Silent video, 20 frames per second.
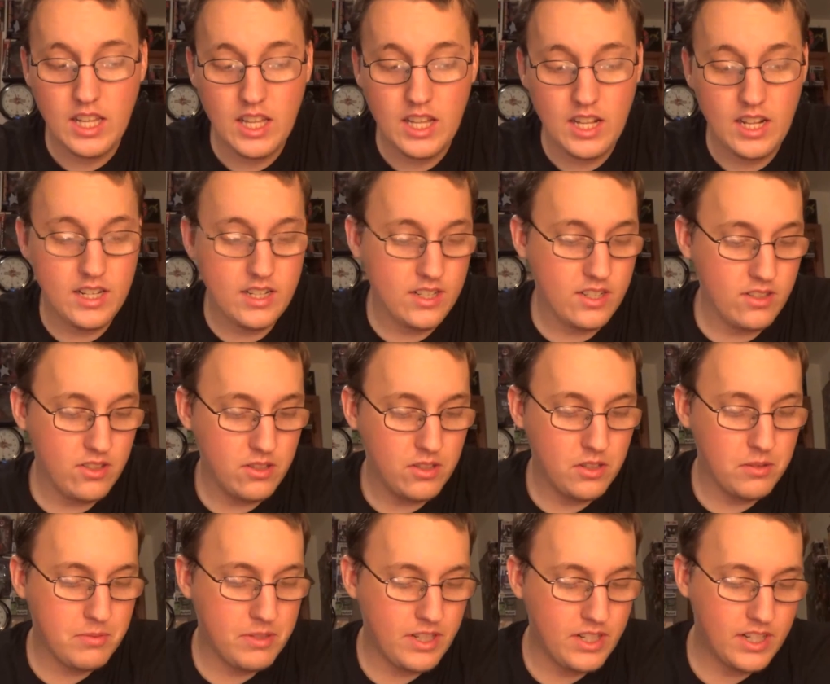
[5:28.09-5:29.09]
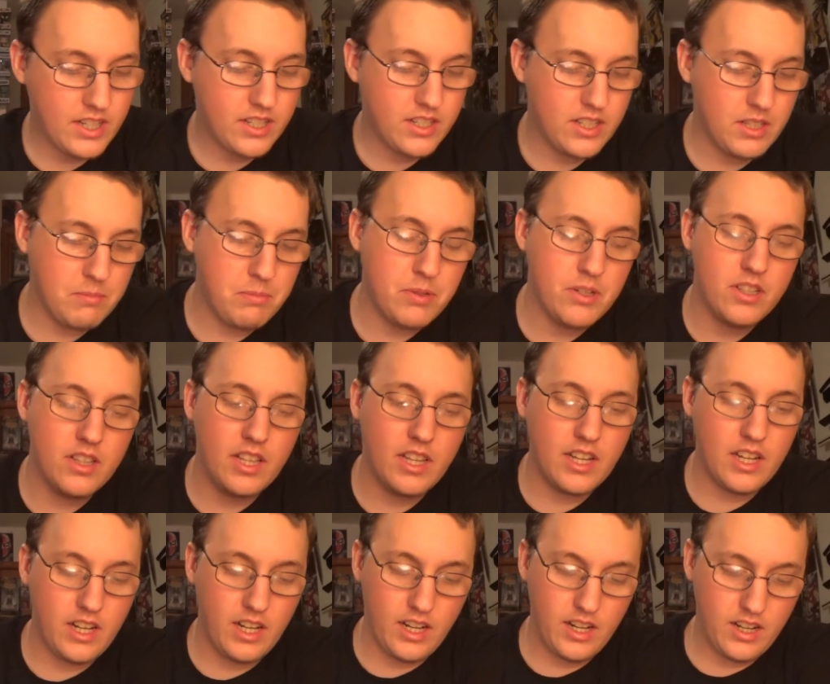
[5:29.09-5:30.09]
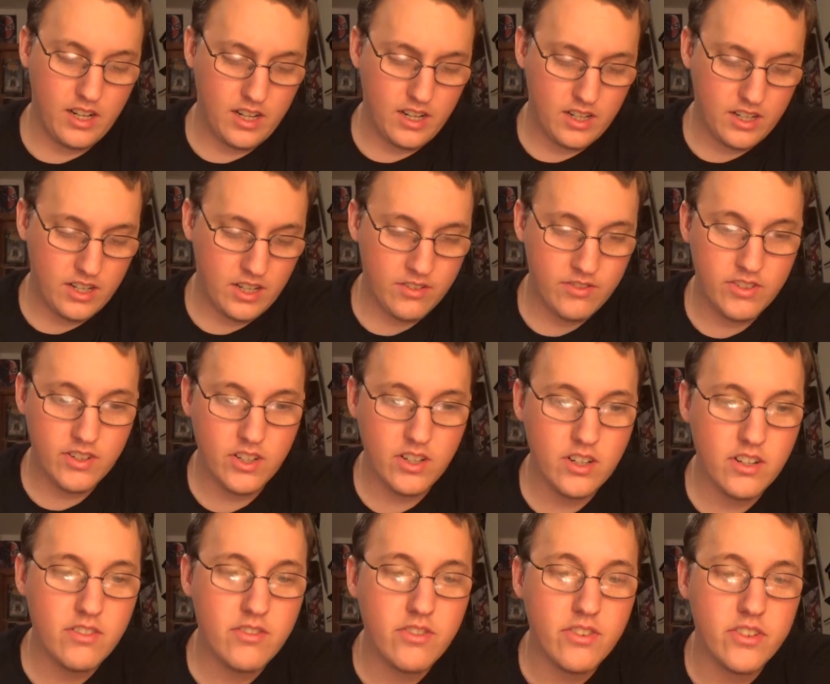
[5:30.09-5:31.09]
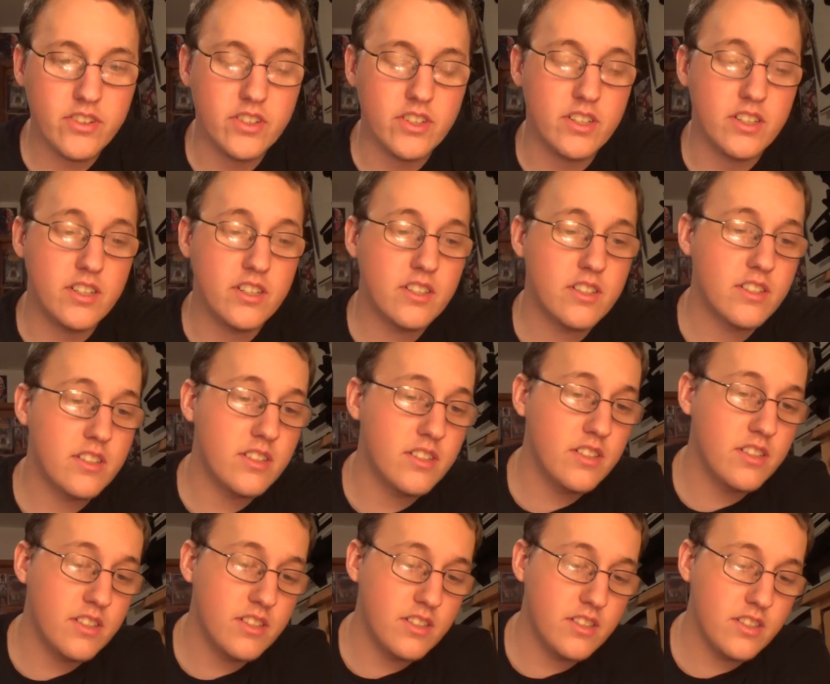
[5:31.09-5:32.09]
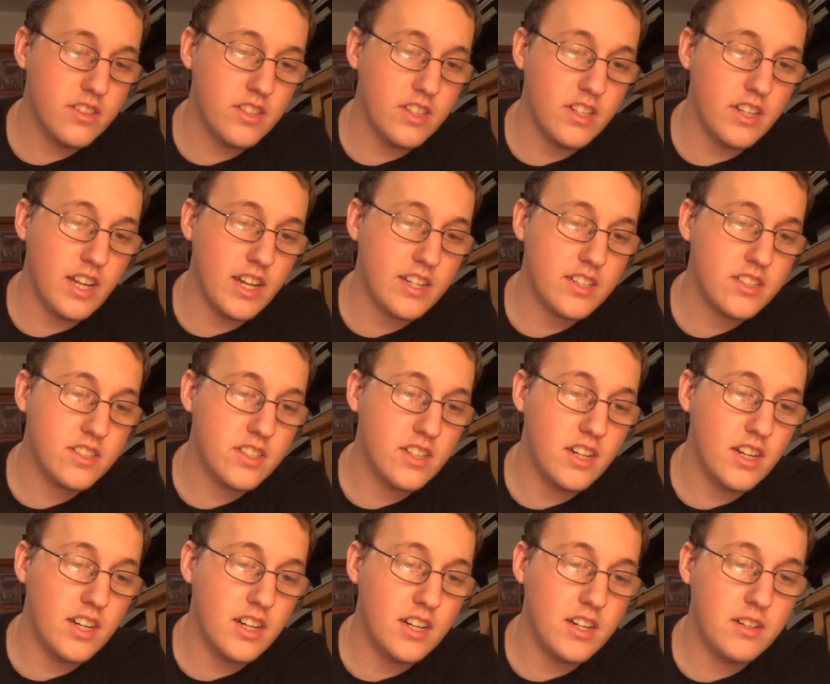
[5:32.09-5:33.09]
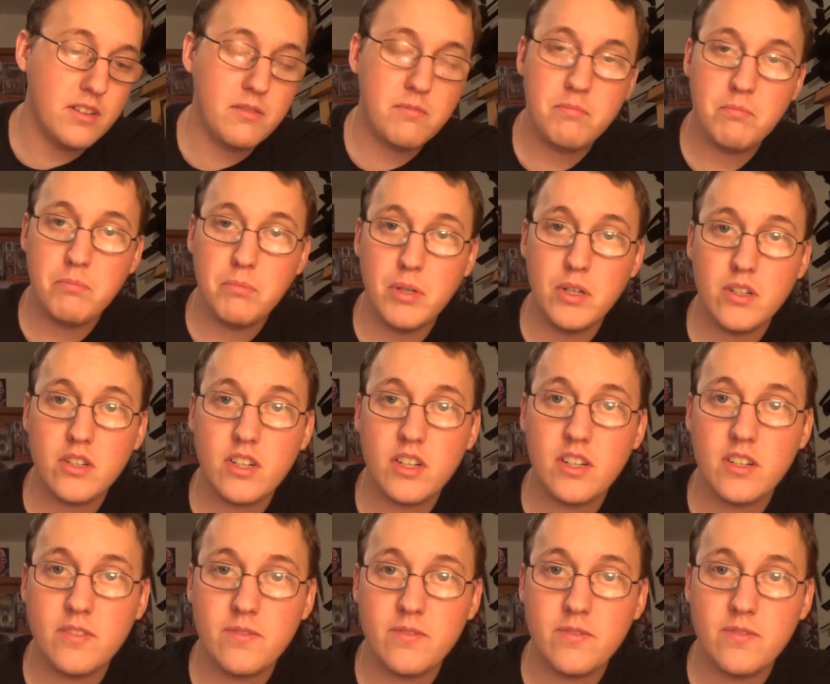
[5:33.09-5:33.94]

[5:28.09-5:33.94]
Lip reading: And it's a little upsetting because they put the cover art for the next book,